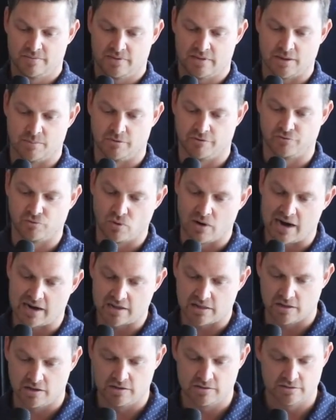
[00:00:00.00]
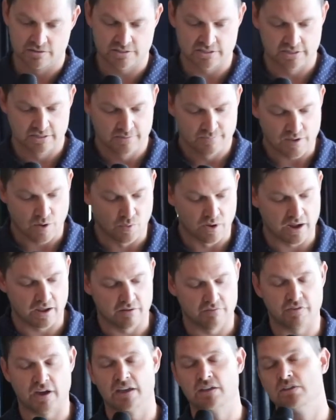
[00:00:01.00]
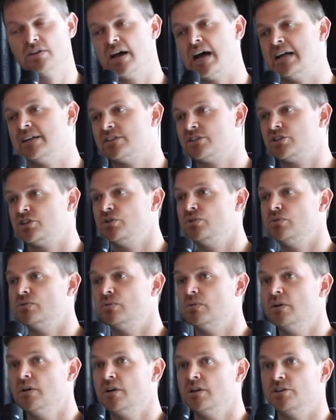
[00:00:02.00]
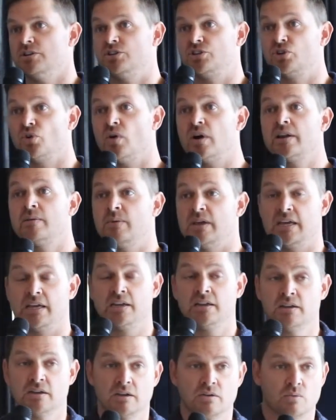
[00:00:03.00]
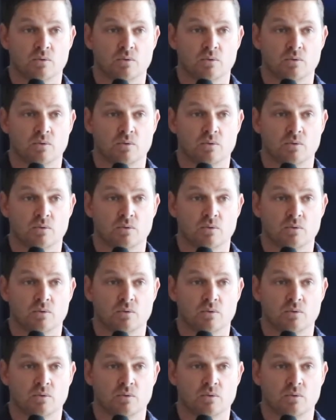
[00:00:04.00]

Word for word: Now, before I close, I want to invite you guys to join me.